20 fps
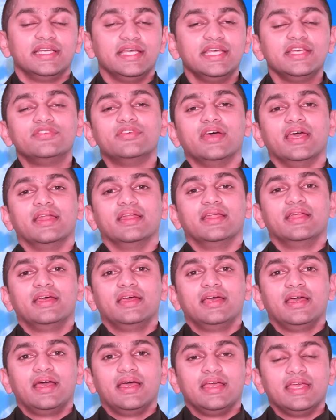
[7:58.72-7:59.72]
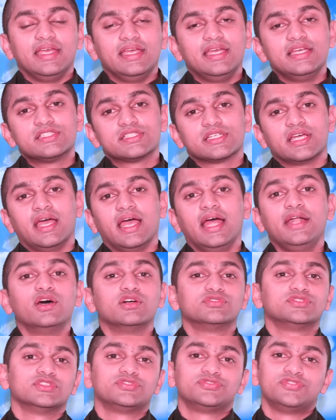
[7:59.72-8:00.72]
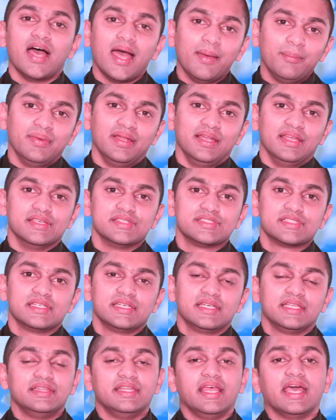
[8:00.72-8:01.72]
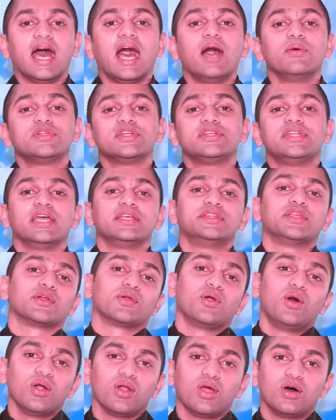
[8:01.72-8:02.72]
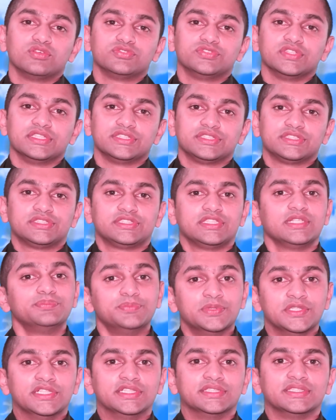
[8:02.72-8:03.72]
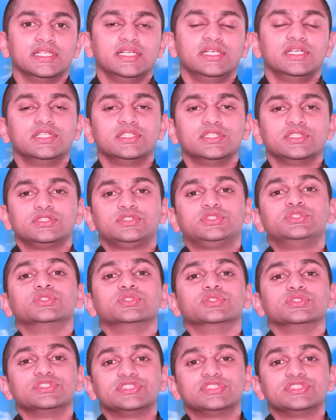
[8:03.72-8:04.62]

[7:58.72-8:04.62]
even each head of the families, they have to take the role of a shepherd to